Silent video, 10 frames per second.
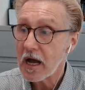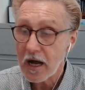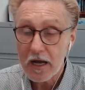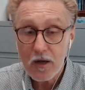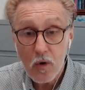
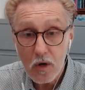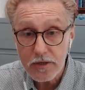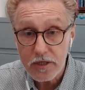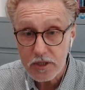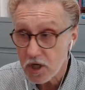high
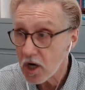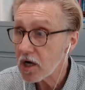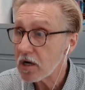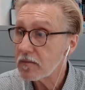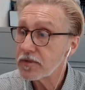quality
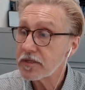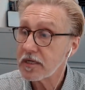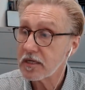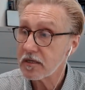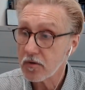jobs
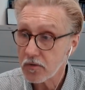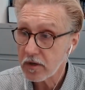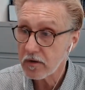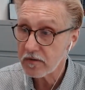and career